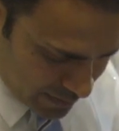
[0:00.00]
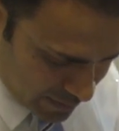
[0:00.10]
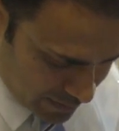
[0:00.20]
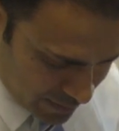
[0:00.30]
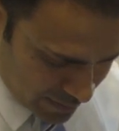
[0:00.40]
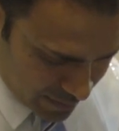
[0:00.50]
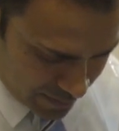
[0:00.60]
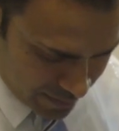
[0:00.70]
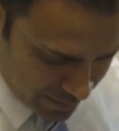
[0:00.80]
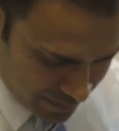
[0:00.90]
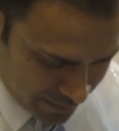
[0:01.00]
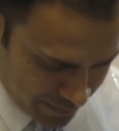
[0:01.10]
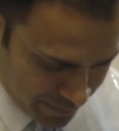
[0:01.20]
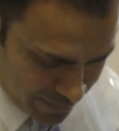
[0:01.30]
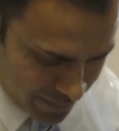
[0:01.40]
this intensity of
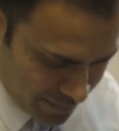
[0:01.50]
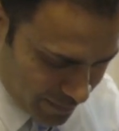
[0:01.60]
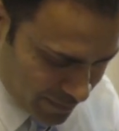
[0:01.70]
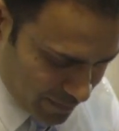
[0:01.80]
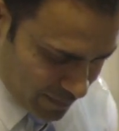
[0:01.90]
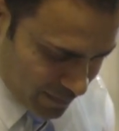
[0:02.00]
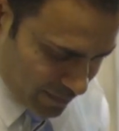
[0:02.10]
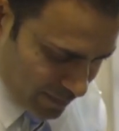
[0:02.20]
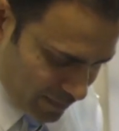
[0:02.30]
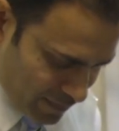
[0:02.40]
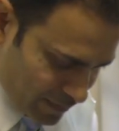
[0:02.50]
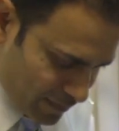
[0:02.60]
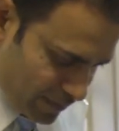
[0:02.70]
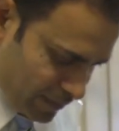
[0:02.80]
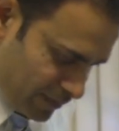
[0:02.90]
downtime,
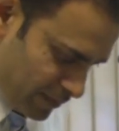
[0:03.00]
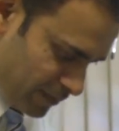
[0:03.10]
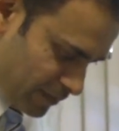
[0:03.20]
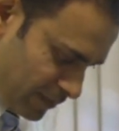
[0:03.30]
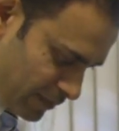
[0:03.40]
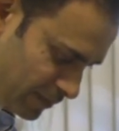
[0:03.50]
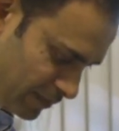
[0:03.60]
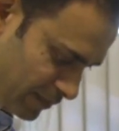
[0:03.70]
we tend to